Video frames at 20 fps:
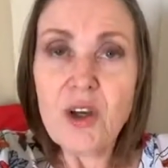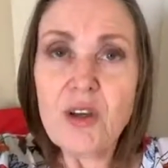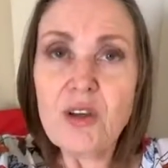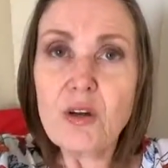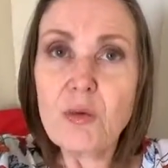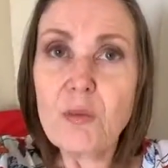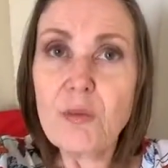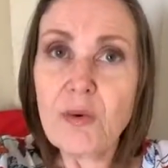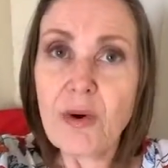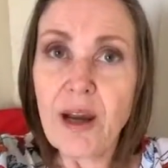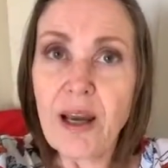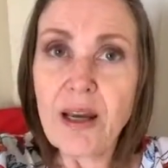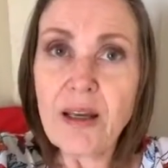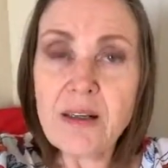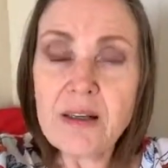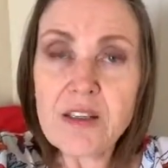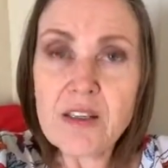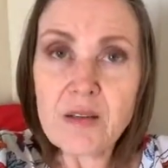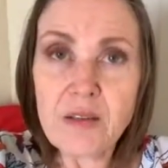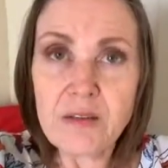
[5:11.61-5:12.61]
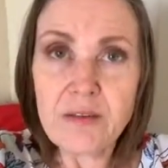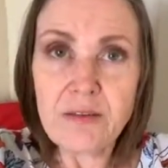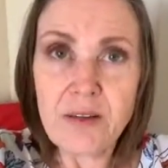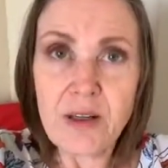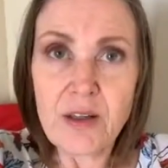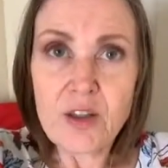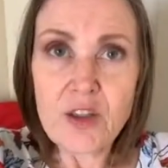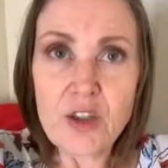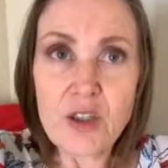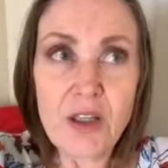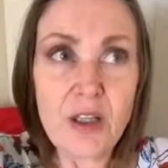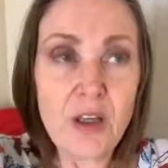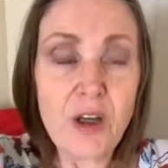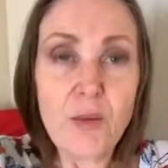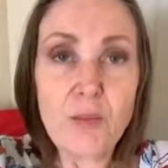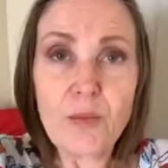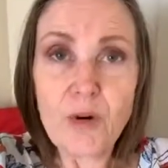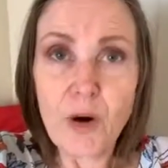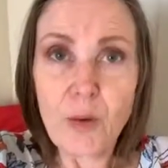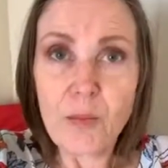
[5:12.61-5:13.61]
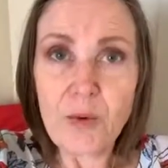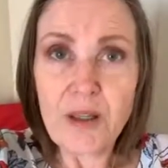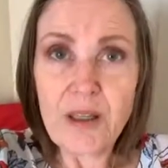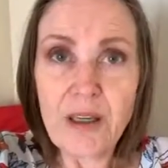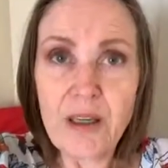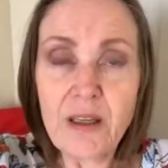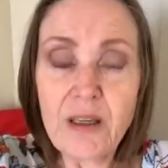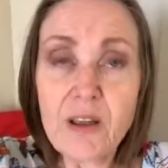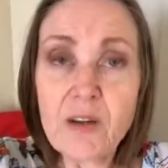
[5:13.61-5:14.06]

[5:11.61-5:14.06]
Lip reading: Your brain is not functioning properly.